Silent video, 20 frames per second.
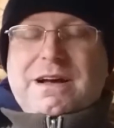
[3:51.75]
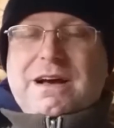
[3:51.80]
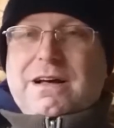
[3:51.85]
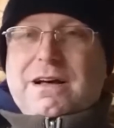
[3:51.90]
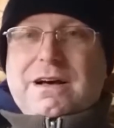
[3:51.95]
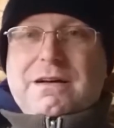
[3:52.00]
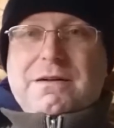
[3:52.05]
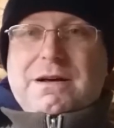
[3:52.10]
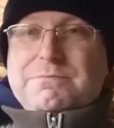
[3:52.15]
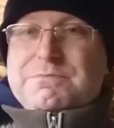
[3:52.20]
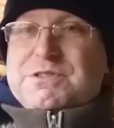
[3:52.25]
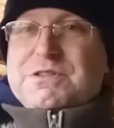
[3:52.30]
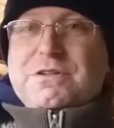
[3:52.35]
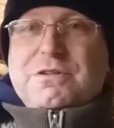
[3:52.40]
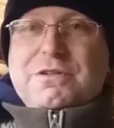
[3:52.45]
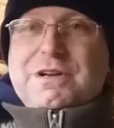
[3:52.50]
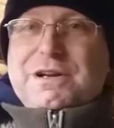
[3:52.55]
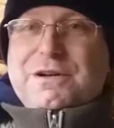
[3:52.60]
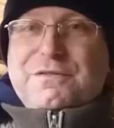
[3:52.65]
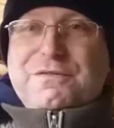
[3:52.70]
I
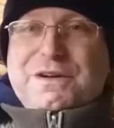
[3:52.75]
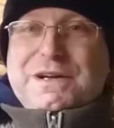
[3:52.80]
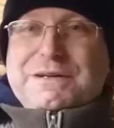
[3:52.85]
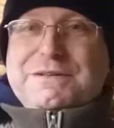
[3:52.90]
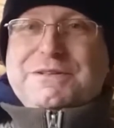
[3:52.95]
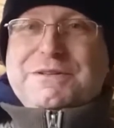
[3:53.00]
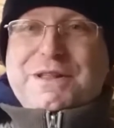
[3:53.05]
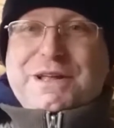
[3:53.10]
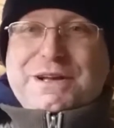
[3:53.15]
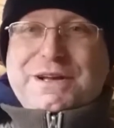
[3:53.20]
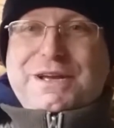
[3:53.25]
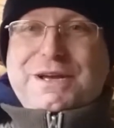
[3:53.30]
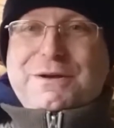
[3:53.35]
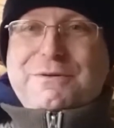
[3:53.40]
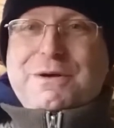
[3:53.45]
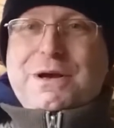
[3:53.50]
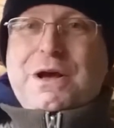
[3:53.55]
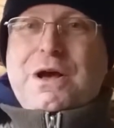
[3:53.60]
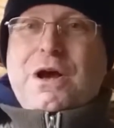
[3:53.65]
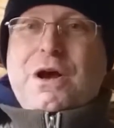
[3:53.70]
absolutely love it. Thank you.
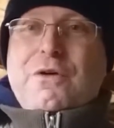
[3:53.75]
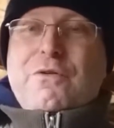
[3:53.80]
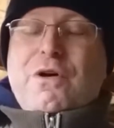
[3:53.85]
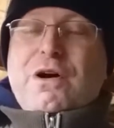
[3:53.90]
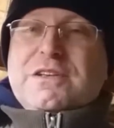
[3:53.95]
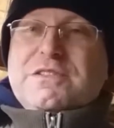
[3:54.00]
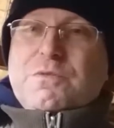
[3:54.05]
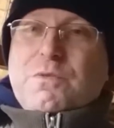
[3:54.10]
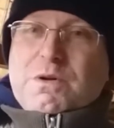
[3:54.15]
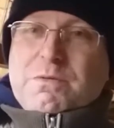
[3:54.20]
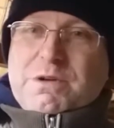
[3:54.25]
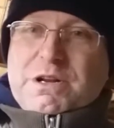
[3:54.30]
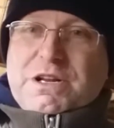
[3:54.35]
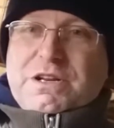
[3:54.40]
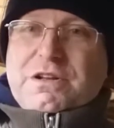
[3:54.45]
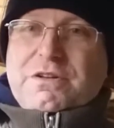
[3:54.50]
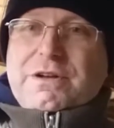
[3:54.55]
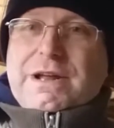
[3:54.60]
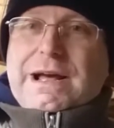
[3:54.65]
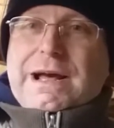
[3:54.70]
Right, so what I'm going
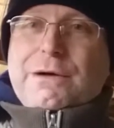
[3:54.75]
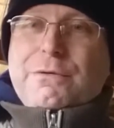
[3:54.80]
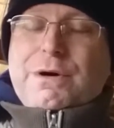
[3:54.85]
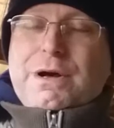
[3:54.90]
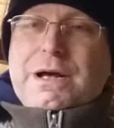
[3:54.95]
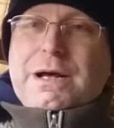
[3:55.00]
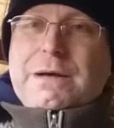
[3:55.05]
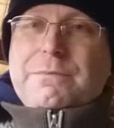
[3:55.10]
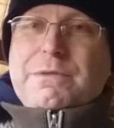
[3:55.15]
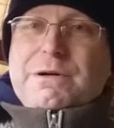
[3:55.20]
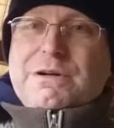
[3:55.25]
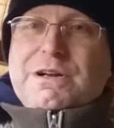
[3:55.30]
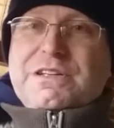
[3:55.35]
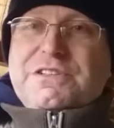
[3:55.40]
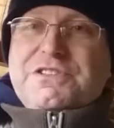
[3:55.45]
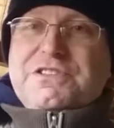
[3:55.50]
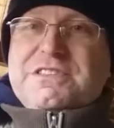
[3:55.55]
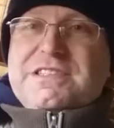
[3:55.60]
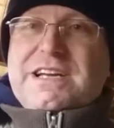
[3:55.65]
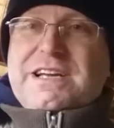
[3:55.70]
to do now, I'm going to
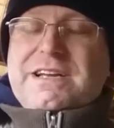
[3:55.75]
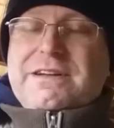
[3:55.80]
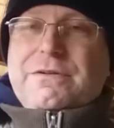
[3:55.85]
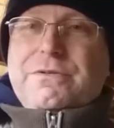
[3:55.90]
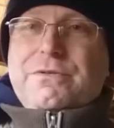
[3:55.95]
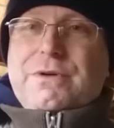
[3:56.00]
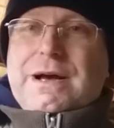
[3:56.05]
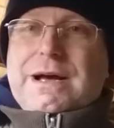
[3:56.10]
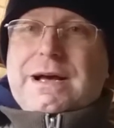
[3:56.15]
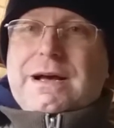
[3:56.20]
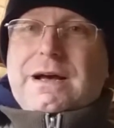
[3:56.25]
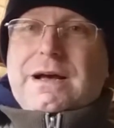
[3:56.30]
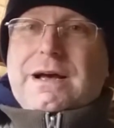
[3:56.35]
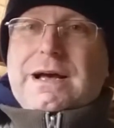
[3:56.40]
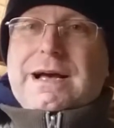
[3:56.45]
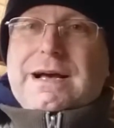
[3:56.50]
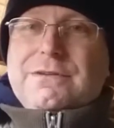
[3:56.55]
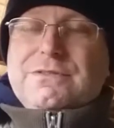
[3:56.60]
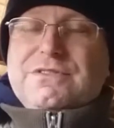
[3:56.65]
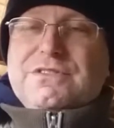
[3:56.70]
just take you
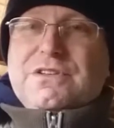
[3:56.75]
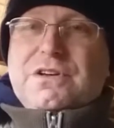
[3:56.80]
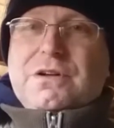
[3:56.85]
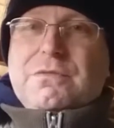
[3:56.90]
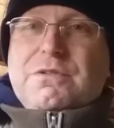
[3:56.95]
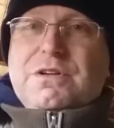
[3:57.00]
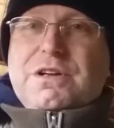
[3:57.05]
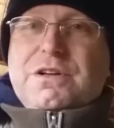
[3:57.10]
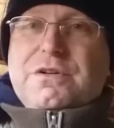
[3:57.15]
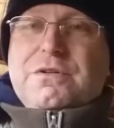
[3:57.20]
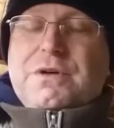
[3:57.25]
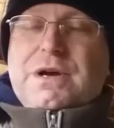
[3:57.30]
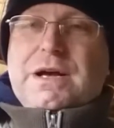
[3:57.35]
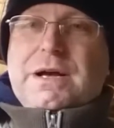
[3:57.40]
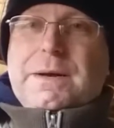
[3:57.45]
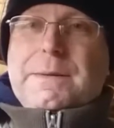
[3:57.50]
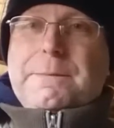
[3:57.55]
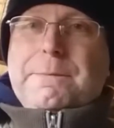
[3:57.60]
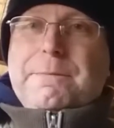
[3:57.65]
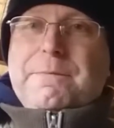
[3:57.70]
outside.
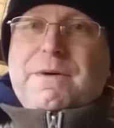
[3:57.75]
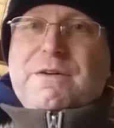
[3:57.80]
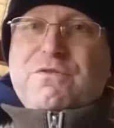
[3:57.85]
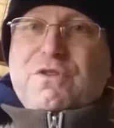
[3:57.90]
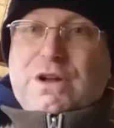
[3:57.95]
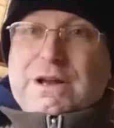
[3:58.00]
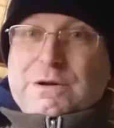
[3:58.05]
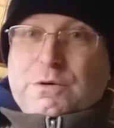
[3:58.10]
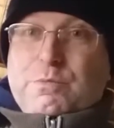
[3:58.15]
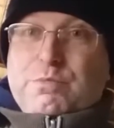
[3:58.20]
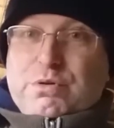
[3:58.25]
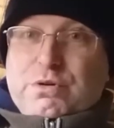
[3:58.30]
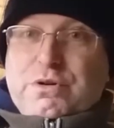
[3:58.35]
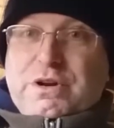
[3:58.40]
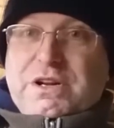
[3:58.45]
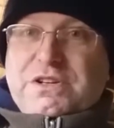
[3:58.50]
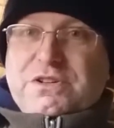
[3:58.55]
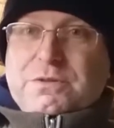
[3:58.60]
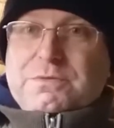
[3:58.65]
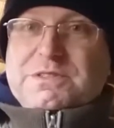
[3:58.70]
I've got a little
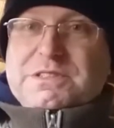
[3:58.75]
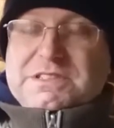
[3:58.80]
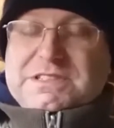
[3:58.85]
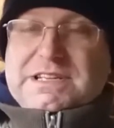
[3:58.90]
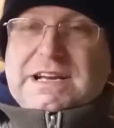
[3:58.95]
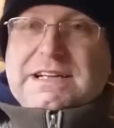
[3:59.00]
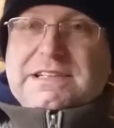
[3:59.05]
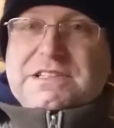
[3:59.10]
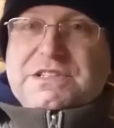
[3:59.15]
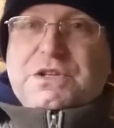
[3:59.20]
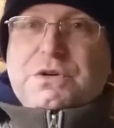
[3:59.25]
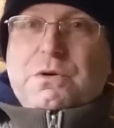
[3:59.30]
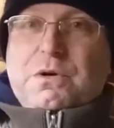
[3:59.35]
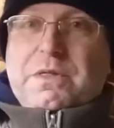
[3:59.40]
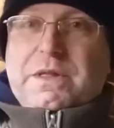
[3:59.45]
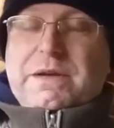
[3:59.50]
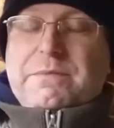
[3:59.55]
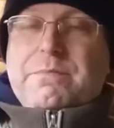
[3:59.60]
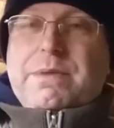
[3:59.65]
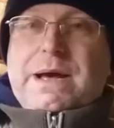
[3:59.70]
pruning job, as I say, to do
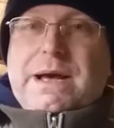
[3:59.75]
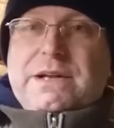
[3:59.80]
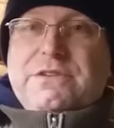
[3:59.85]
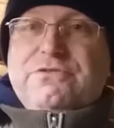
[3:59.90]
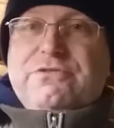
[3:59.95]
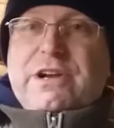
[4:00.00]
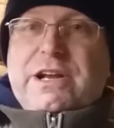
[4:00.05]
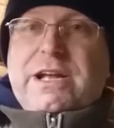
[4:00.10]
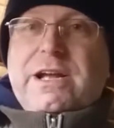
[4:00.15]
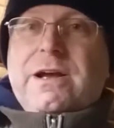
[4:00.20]
on the pear tree.